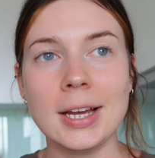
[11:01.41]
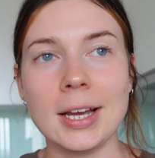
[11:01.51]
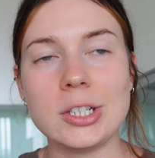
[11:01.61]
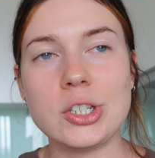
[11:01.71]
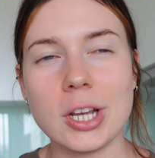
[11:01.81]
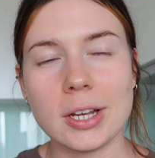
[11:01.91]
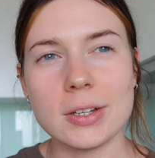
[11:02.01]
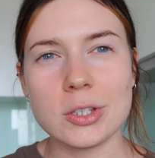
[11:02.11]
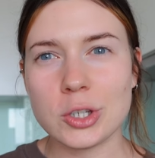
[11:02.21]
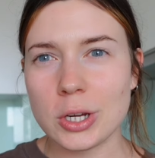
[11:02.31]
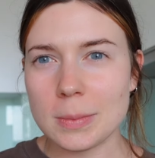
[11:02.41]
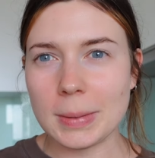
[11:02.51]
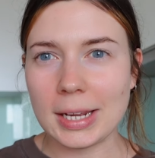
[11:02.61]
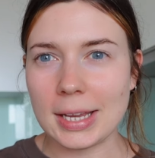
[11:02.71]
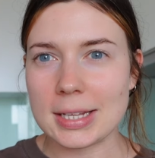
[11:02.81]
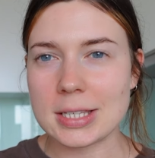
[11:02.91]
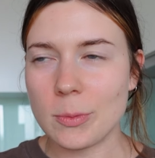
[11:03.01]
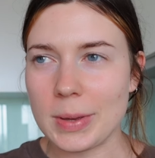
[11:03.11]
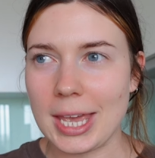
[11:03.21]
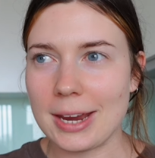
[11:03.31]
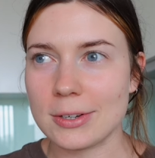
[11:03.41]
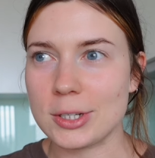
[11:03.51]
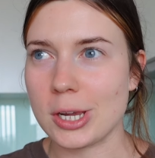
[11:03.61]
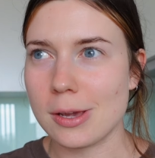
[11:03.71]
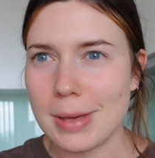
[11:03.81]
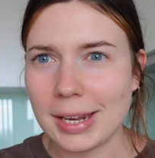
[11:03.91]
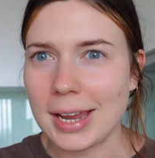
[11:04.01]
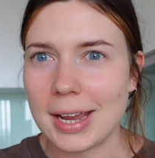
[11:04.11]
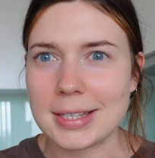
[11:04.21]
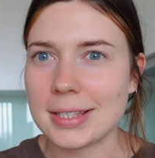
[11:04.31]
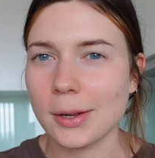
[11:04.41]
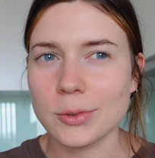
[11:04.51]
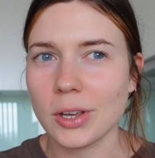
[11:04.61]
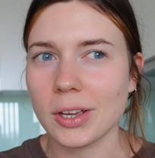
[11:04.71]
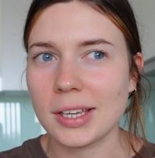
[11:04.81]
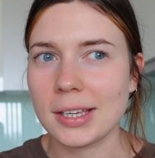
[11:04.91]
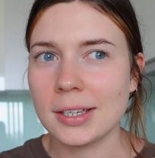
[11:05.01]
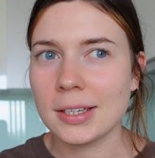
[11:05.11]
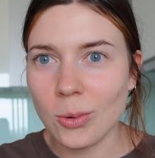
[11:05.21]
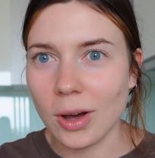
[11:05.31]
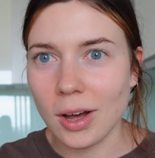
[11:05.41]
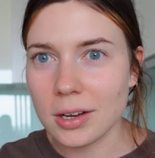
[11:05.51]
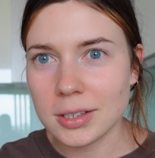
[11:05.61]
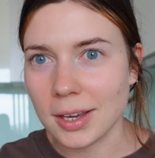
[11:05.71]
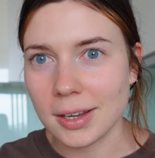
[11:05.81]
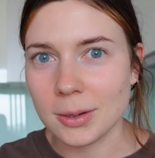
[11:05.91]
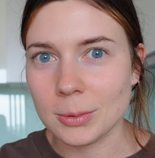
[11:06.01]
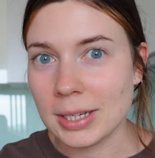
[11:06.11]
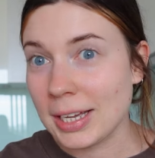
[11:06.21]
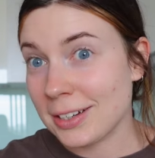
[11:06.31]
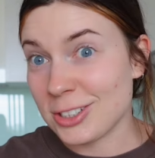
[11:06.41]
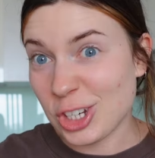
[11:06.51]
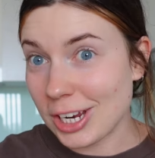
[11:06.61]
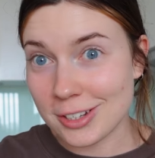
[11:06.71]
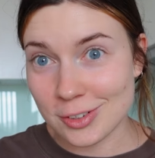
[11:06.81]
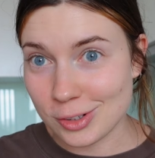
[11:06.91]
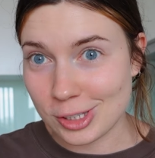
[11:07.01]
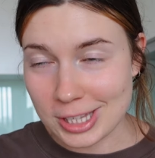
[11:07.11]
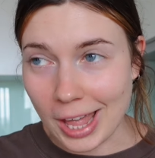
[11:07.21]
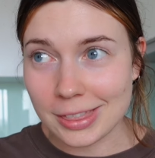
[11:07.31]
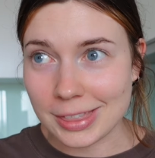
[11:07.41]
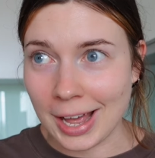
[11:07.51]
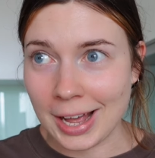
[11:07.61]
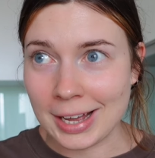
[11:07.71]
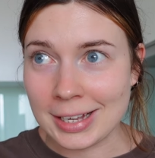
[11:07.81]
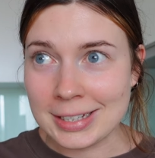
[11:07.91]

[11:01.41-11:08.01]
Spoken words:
And she goes, 2 minutes, I'll be here in 2 minutes. And I was like, who are you? And she didn't understand that.